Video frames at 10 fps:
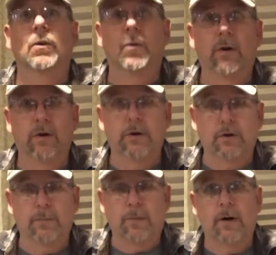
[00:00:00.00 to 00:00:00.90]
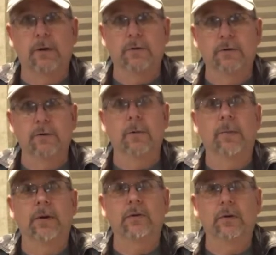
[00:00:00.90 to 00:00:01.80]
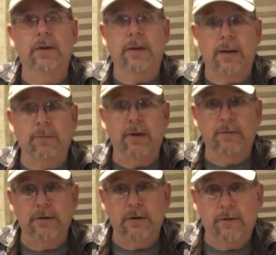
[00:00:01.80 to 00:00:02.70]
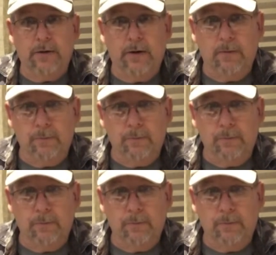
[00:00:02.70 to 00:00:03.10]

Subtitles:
when you're part of a group and you get that big of a discount.